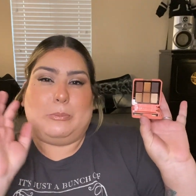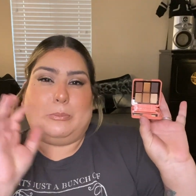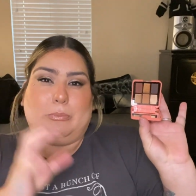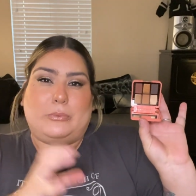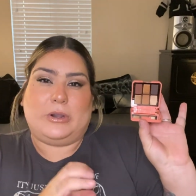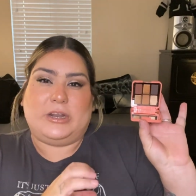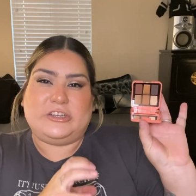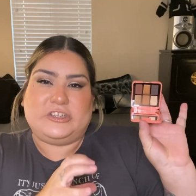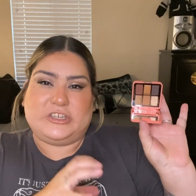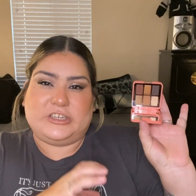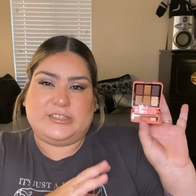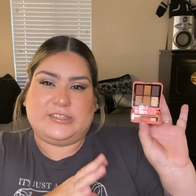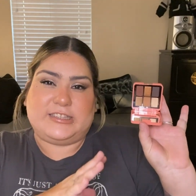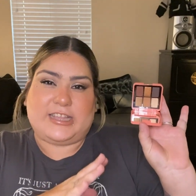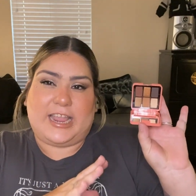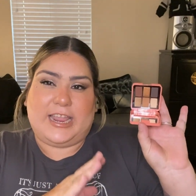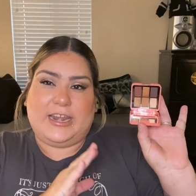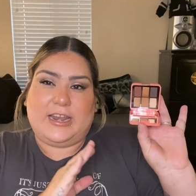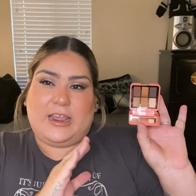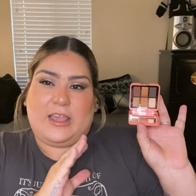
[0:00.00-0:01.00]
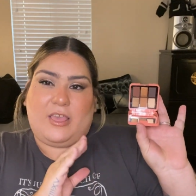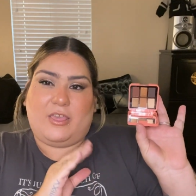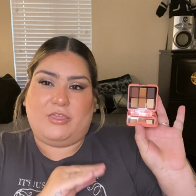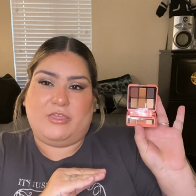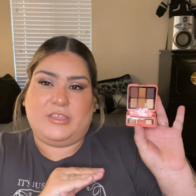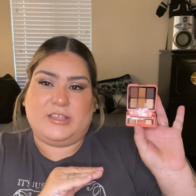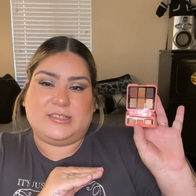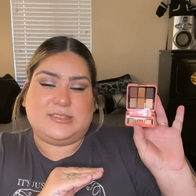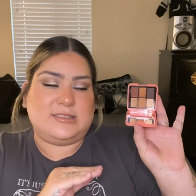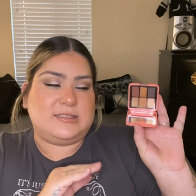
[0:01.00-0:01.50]
brush inside
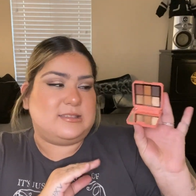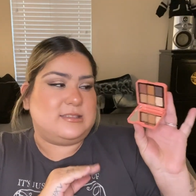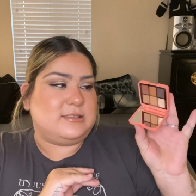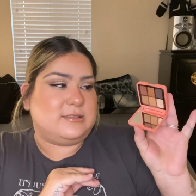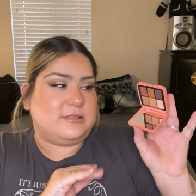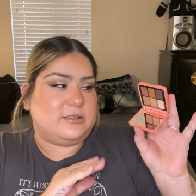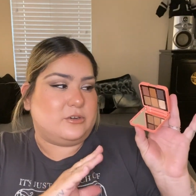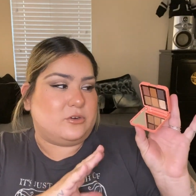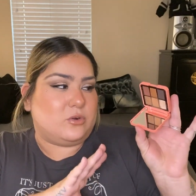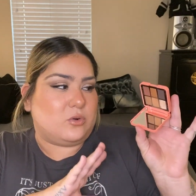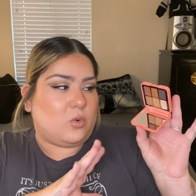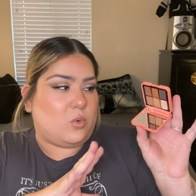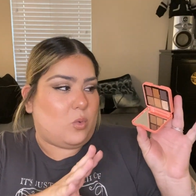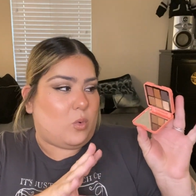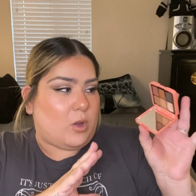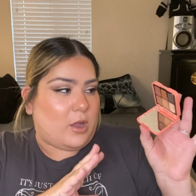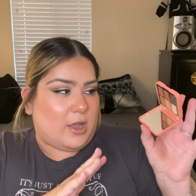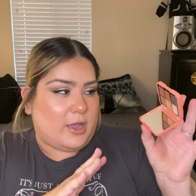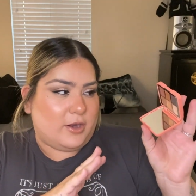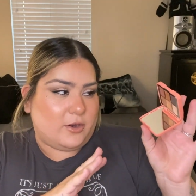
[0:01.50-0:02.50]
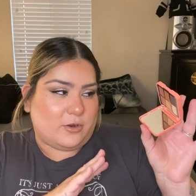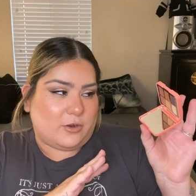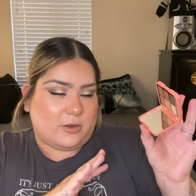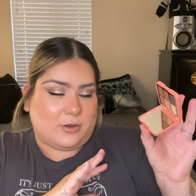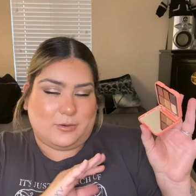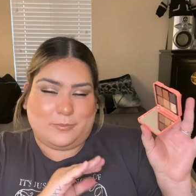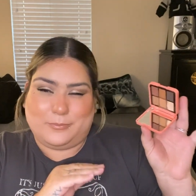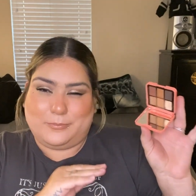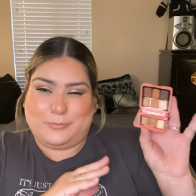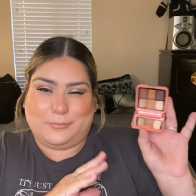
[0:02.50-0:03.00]
this little quad
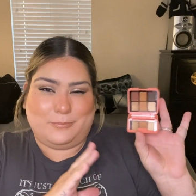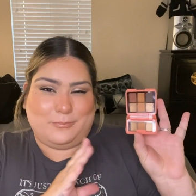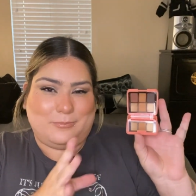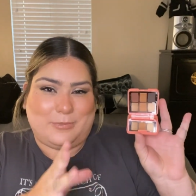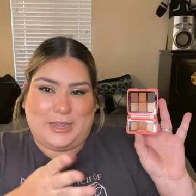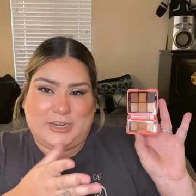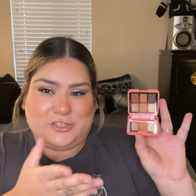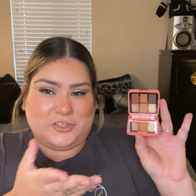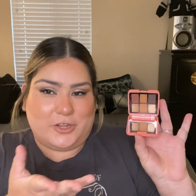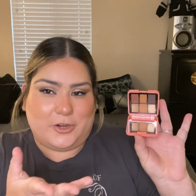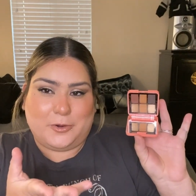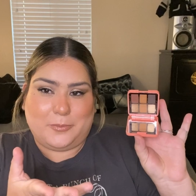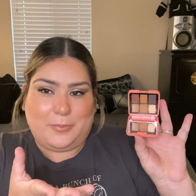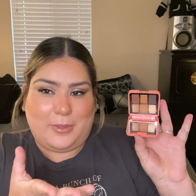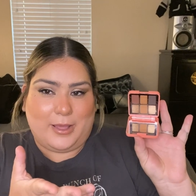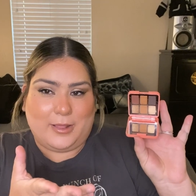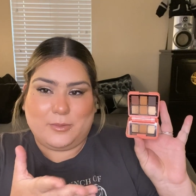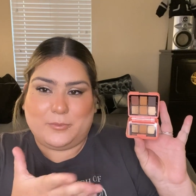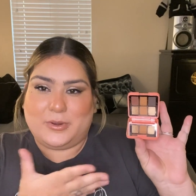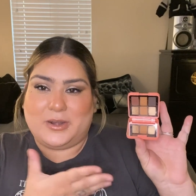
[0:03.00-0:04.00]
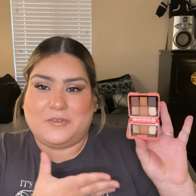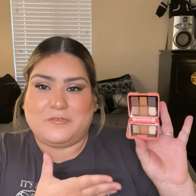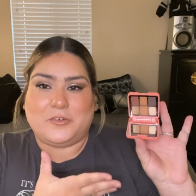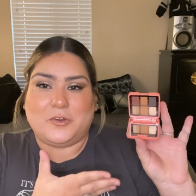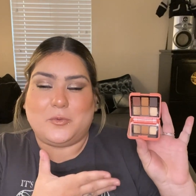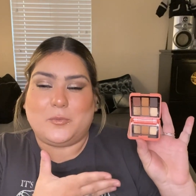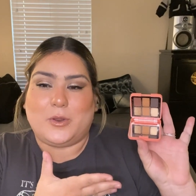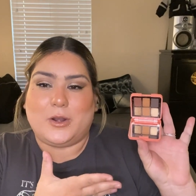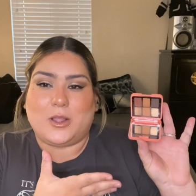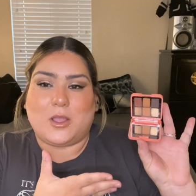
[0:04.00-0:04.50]
or eyeshadow palette, whatever
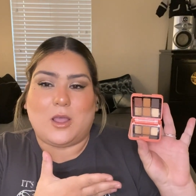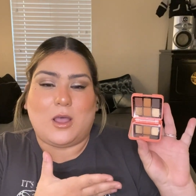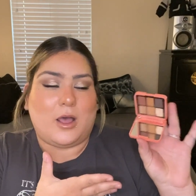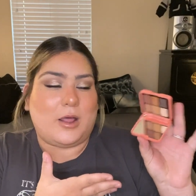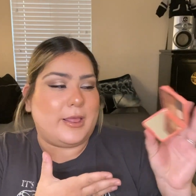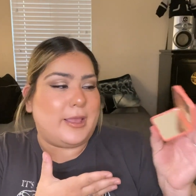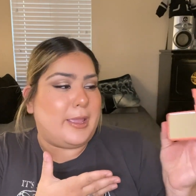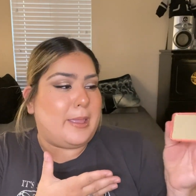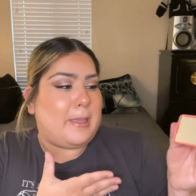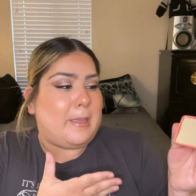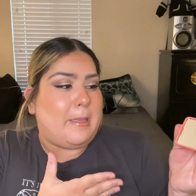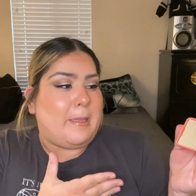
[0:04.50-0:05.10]
you want to call it.